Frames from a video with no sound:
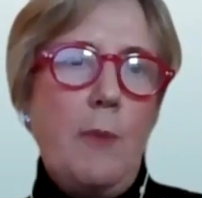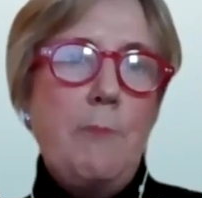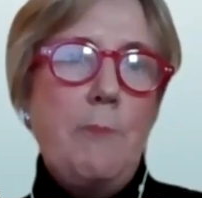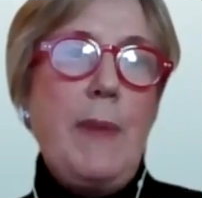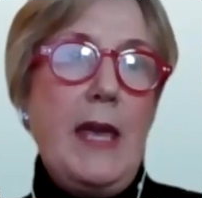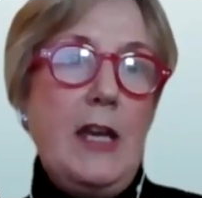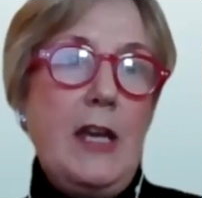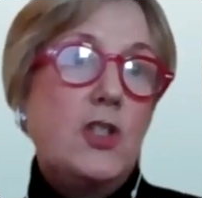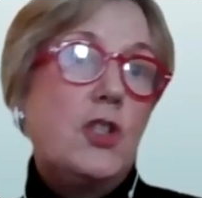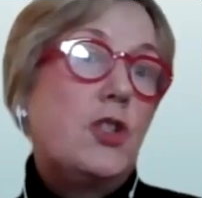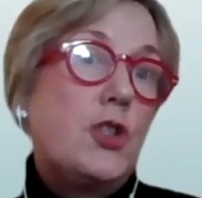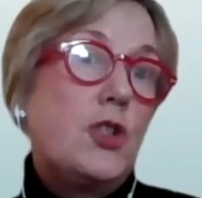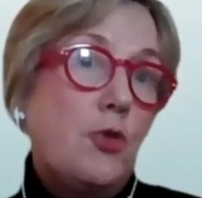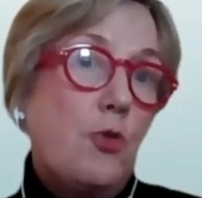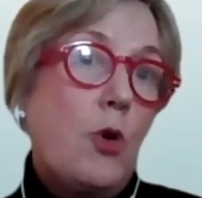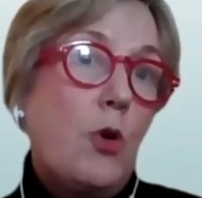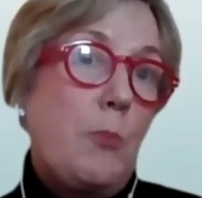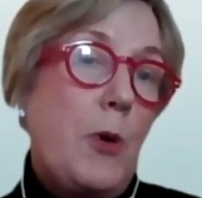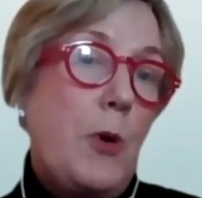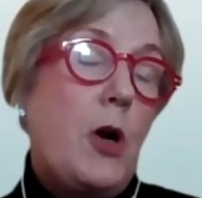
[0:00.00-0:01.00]
patients
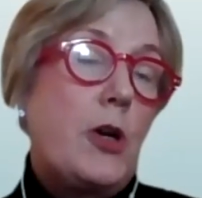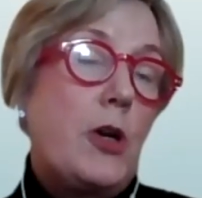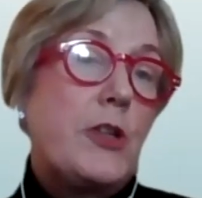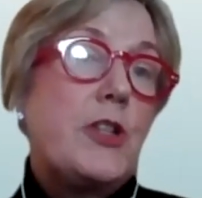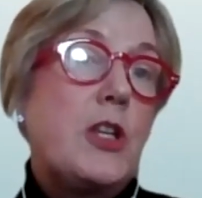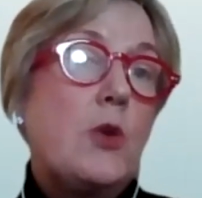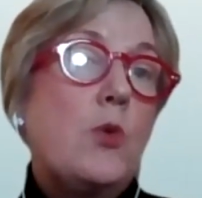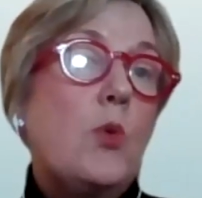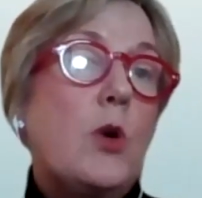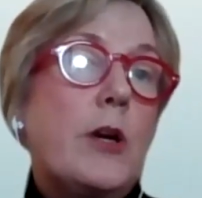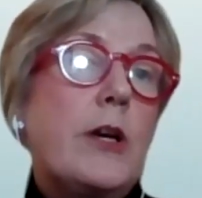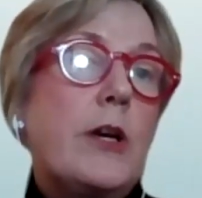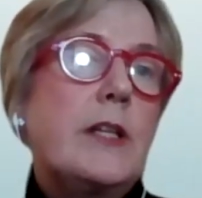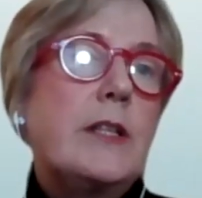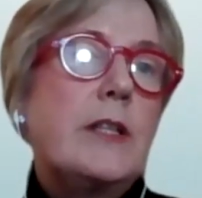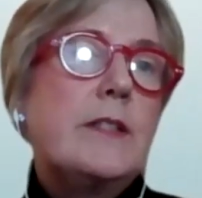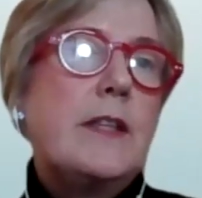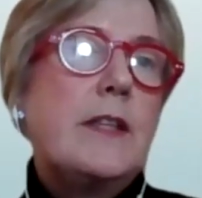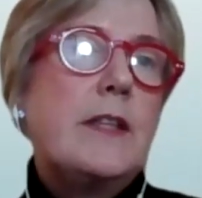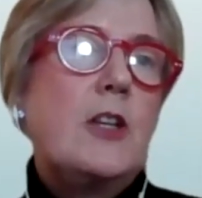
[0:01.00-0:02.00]
who are part of the
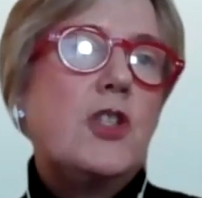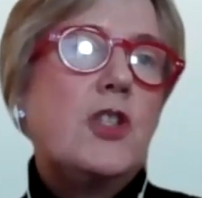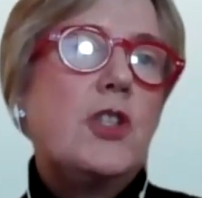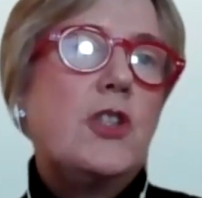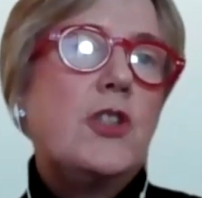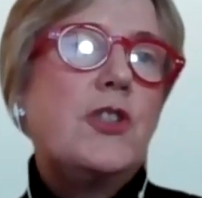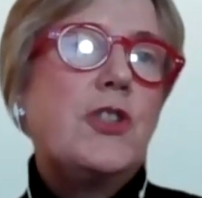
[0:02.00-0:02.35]
organization.